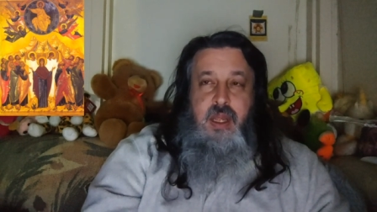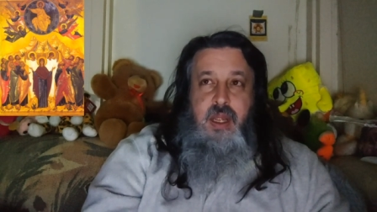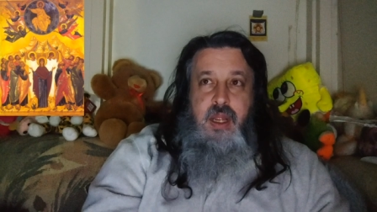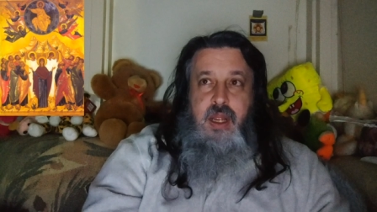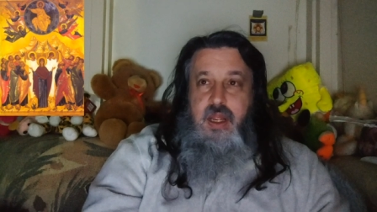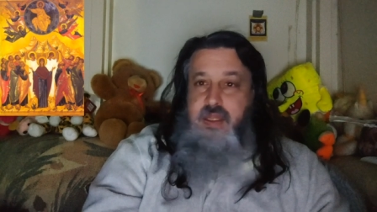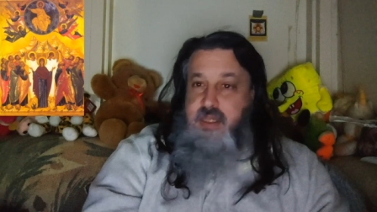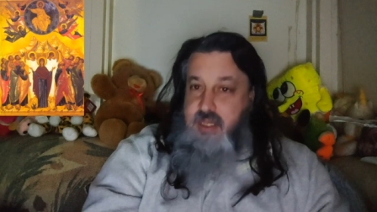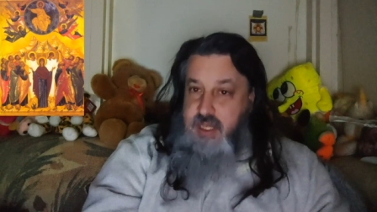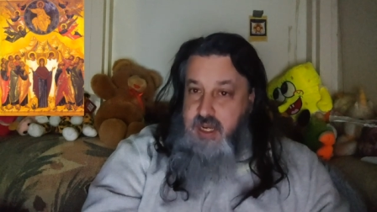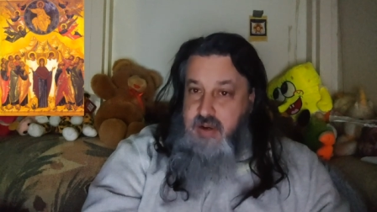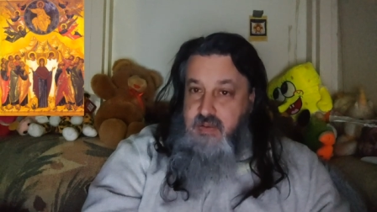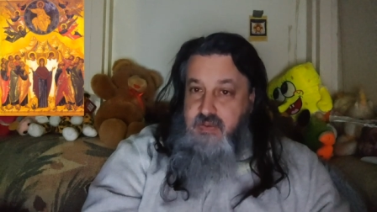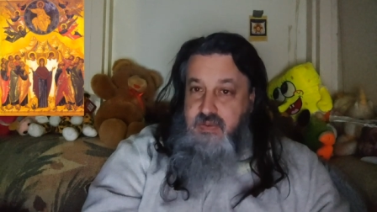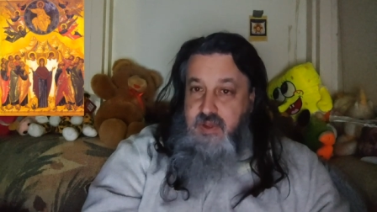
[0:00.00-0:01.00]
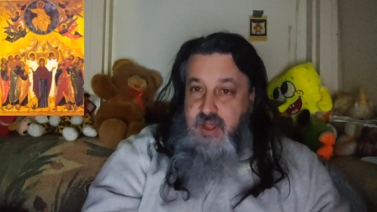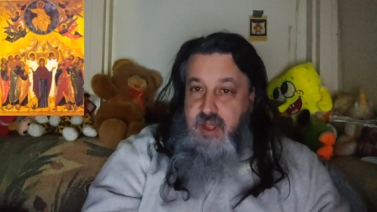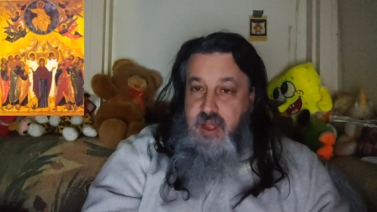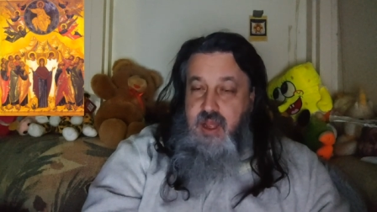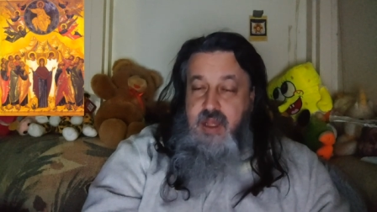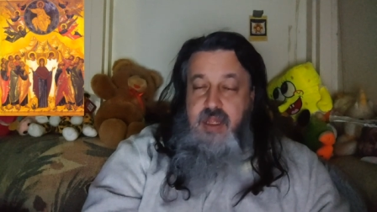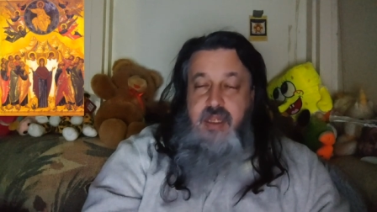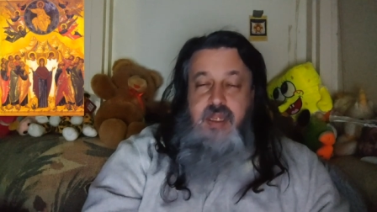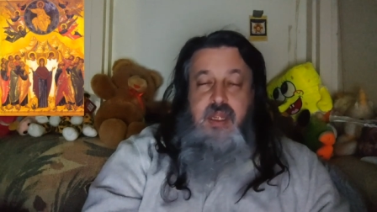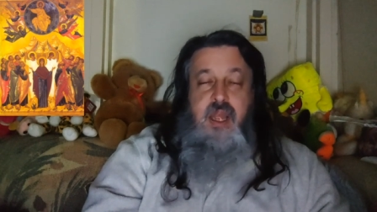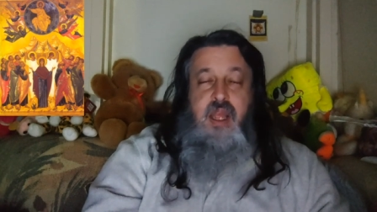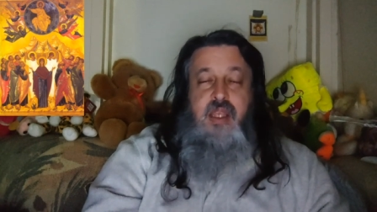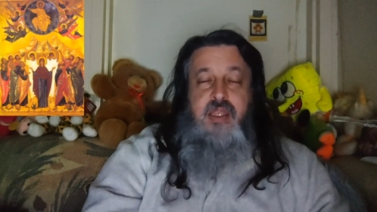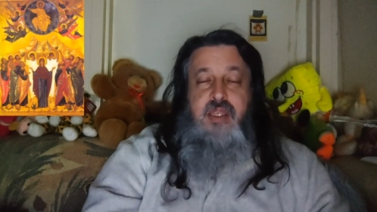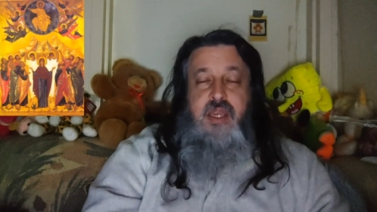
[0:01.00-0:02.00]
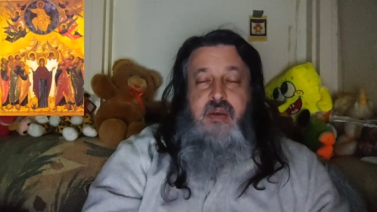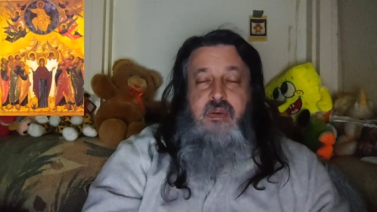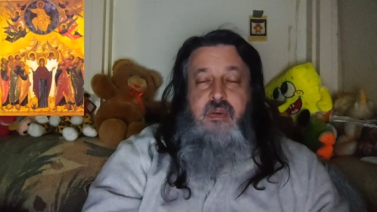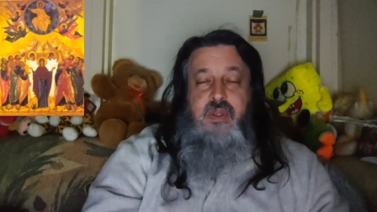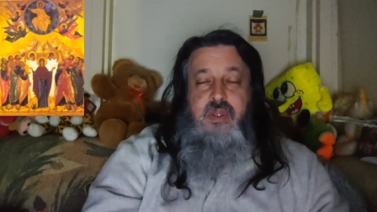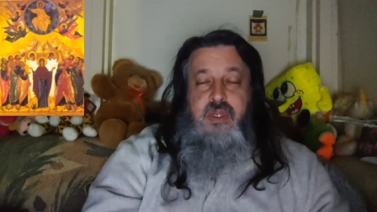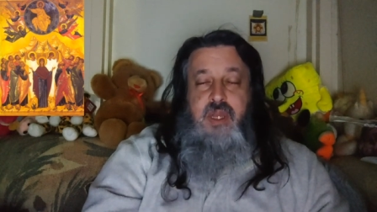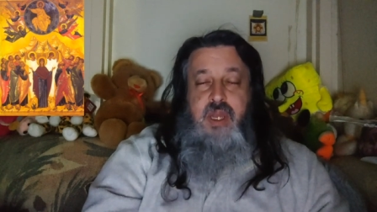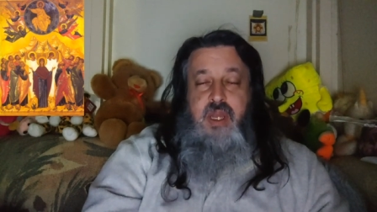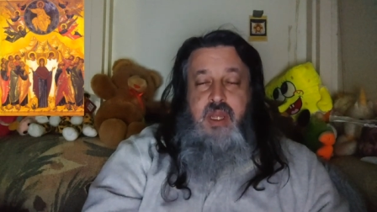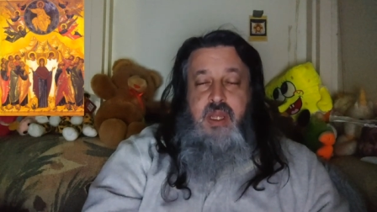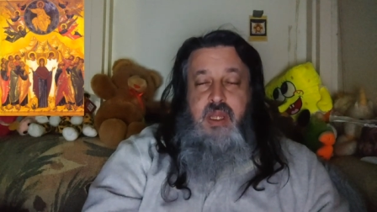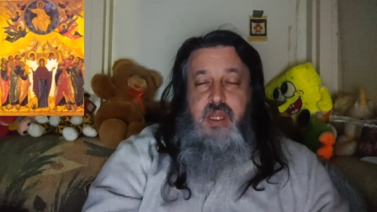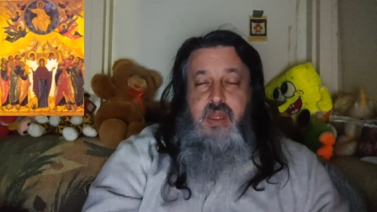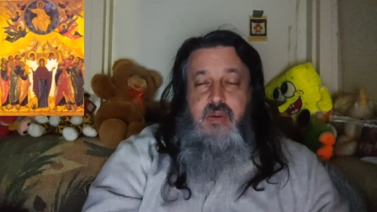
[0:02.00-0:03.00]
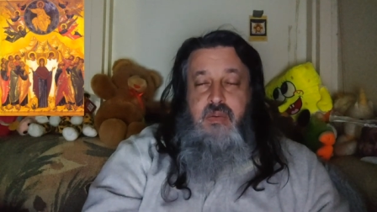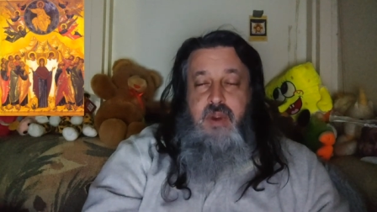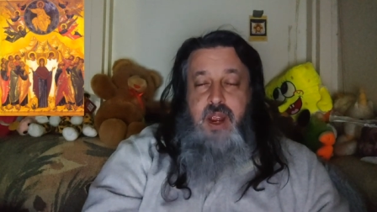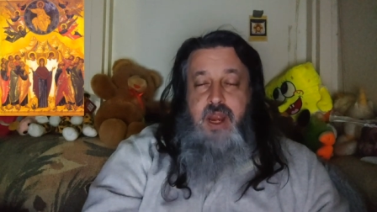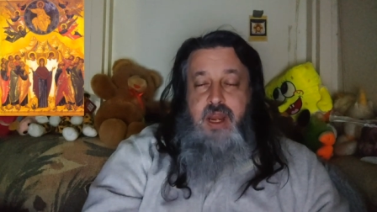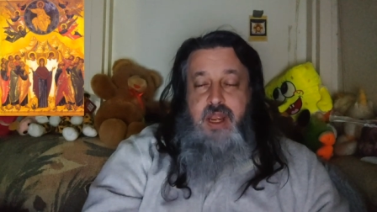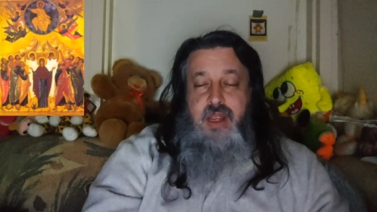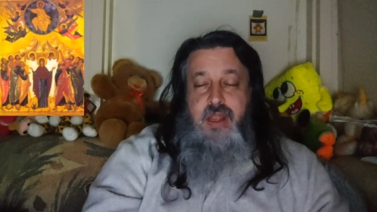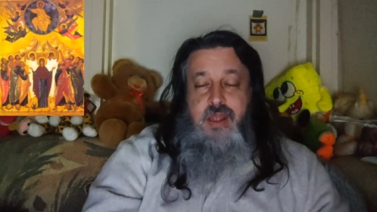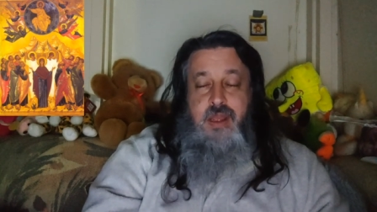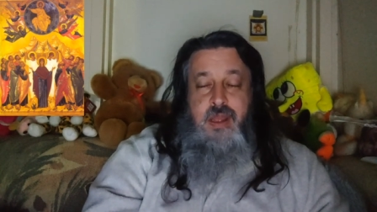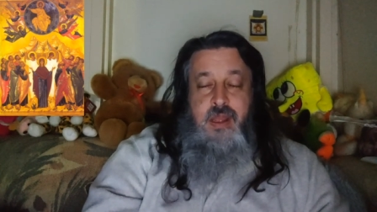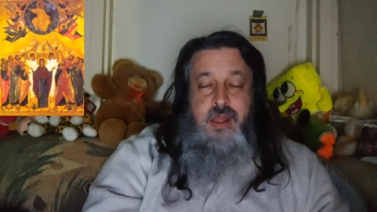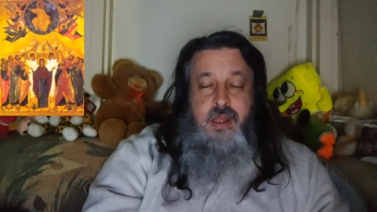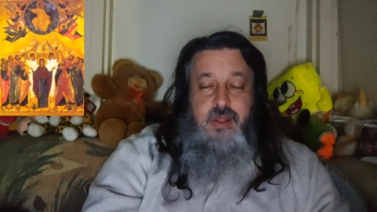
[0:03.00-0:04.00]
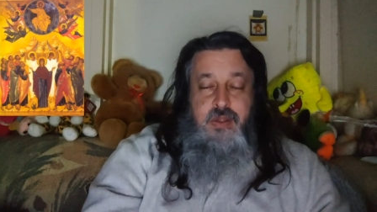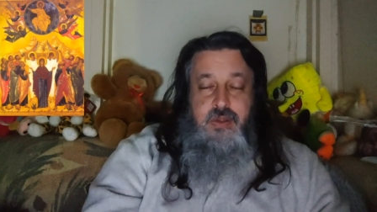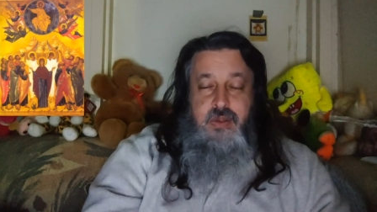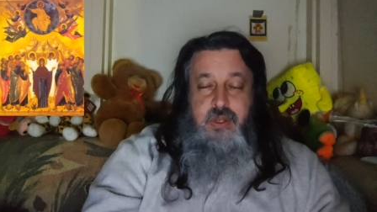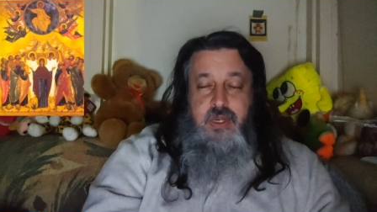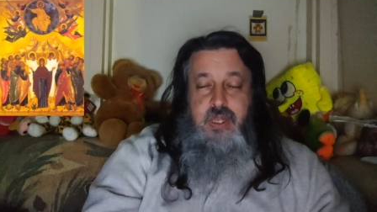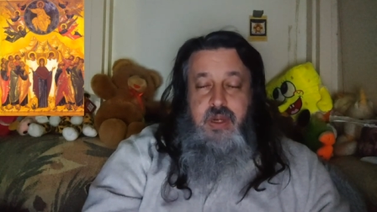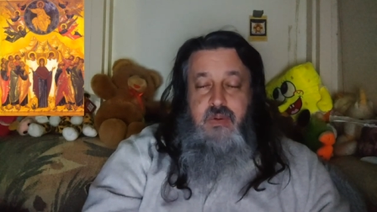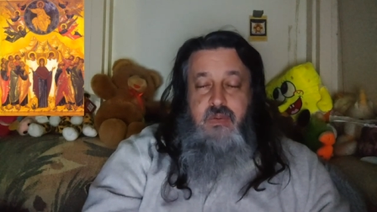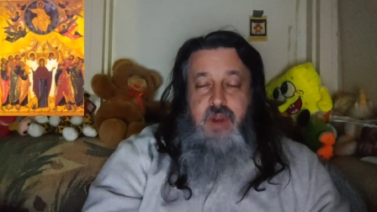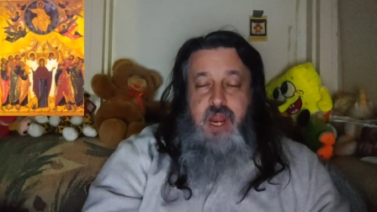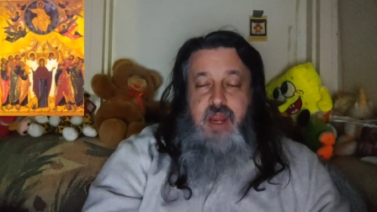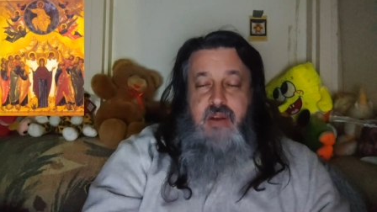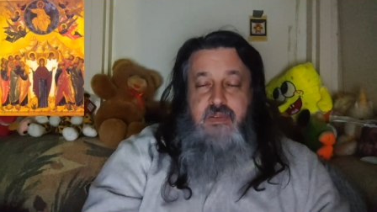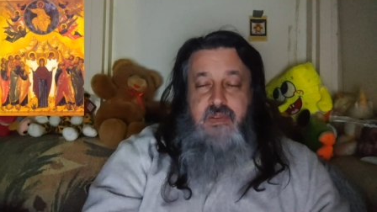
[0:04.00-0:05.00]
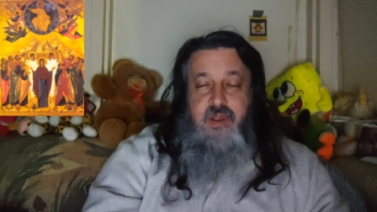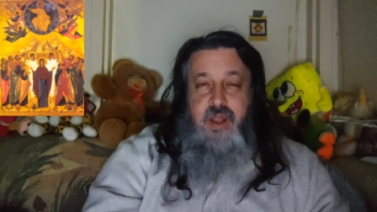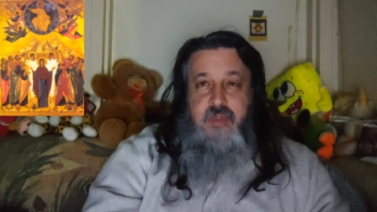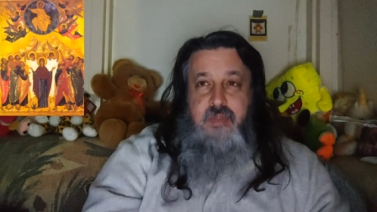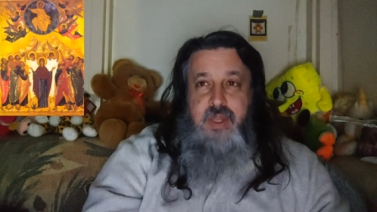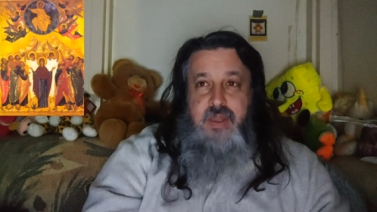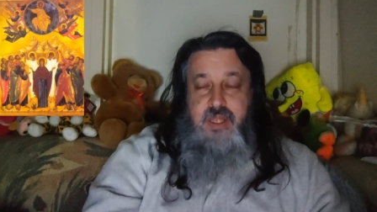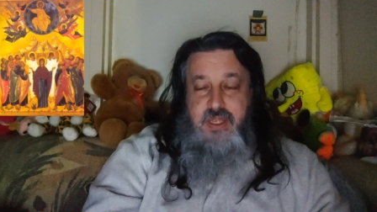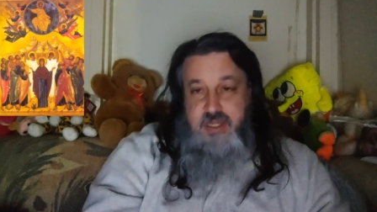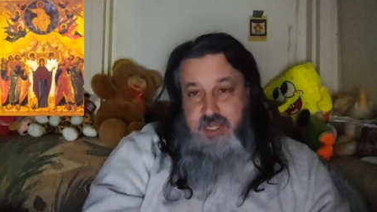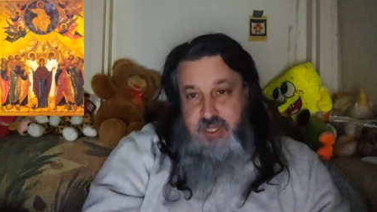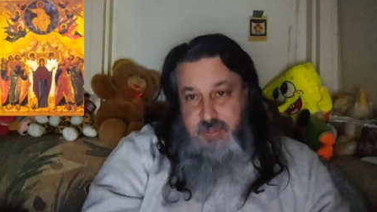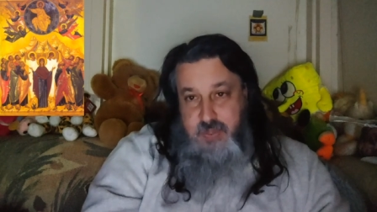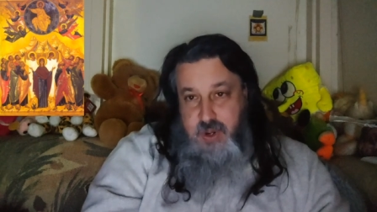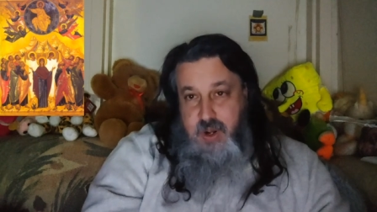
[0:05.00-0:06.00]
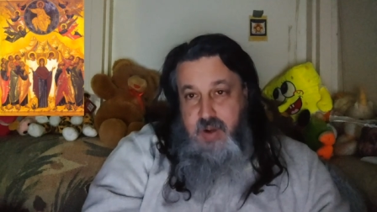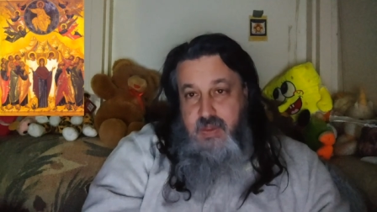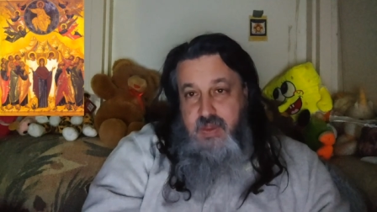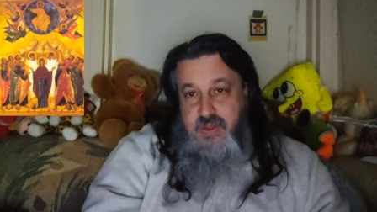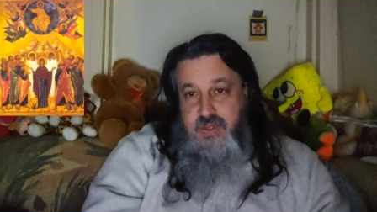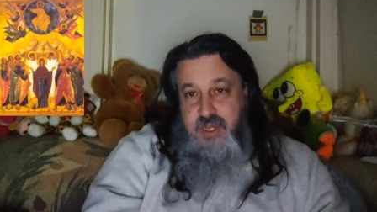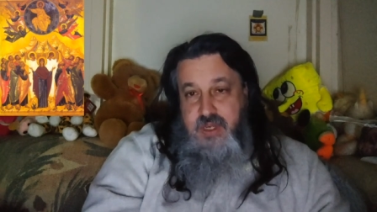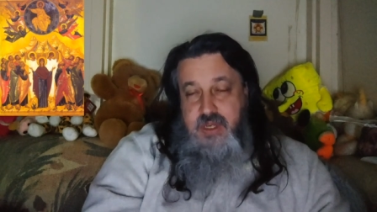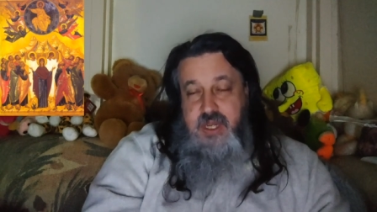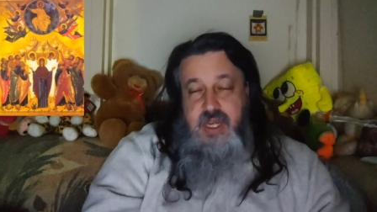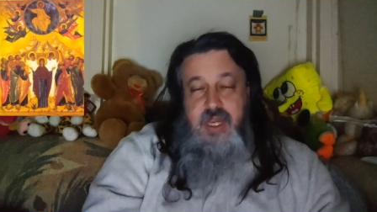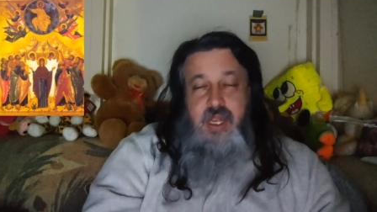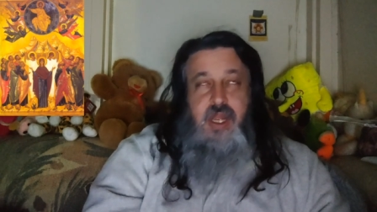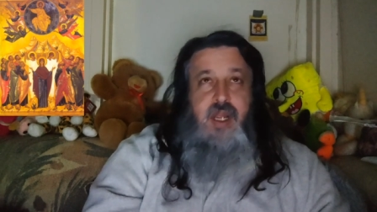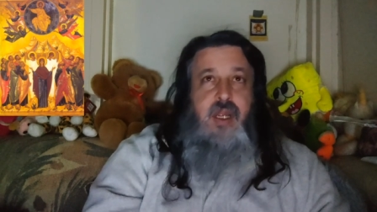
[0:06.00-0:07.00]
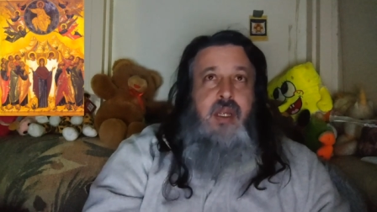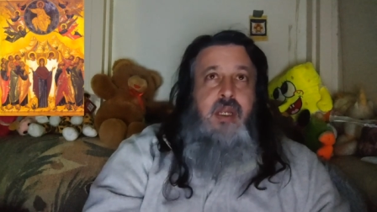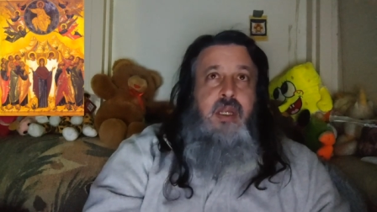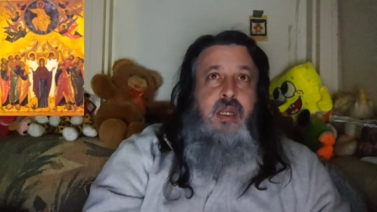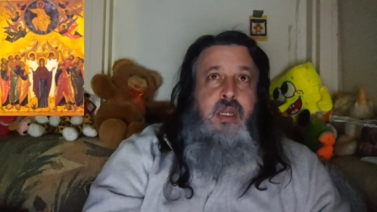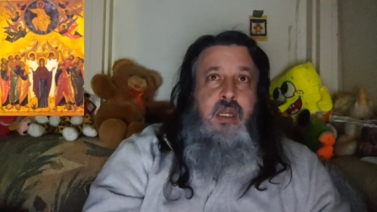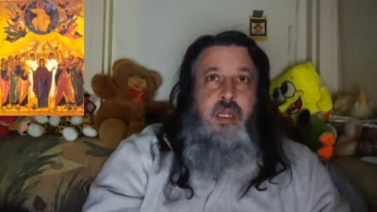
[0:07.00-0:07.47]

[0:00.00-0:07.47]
uh, did a vlog as I was uh, riding, so you're going to get a riding vlog, but this is part of the Sunday, uh,